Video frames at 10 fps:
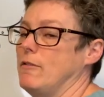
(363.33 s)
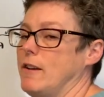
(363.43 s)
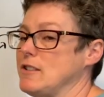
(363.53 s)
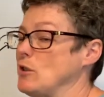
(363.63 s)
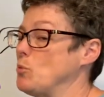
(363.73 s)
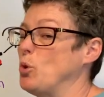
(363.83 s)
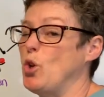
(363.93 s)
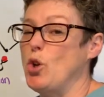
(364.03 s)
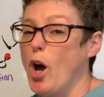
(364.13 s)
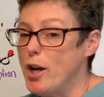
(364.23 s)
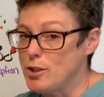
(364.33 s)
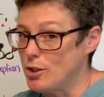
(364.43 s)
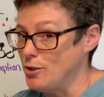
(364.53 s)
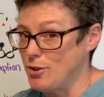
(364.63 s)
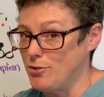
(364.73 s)
the vessels would not
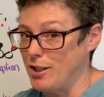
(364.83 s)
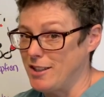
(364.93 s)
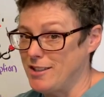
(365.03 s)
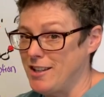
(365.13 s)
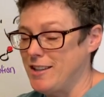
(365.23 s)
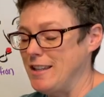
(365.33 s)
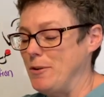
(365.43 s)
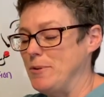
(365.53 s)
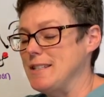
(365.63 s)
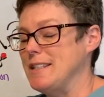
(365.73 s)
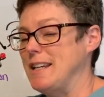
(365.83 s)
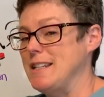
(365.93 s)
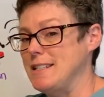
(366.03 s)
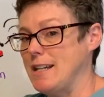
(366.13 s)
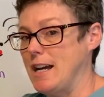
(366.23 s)
constrict they would
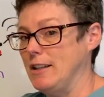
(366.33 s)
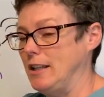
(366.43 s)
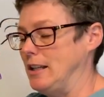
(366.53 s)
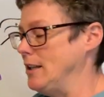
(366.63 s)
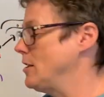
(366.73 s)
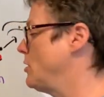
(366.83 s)
stay dilated.